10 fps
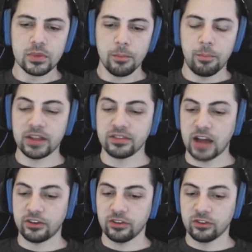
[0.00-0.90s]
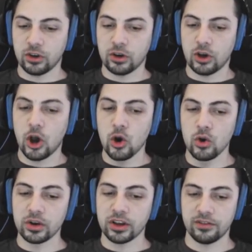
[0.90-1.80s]
But it's not just
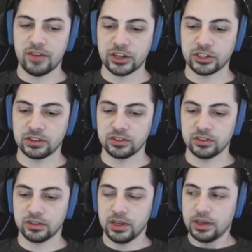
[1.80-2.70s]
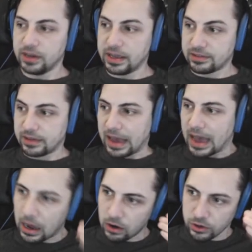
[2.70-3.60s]
code conventions. It's
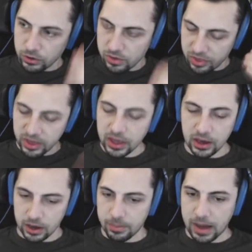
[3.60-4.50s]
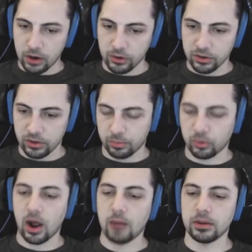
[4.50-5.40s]
how do you think about the
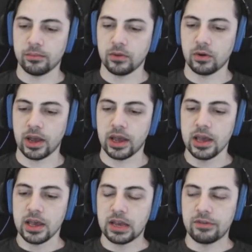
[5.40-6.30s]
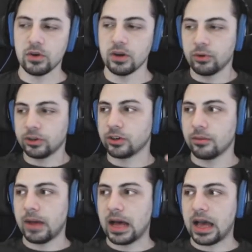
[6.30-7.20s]
problem, okay? If you can put your
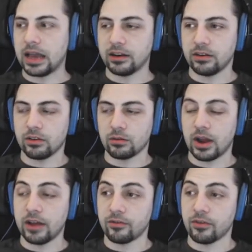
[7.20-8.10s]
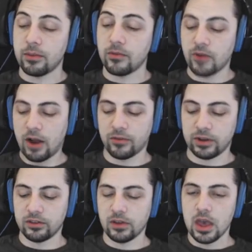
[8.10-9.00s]
mind into the right frame of reference,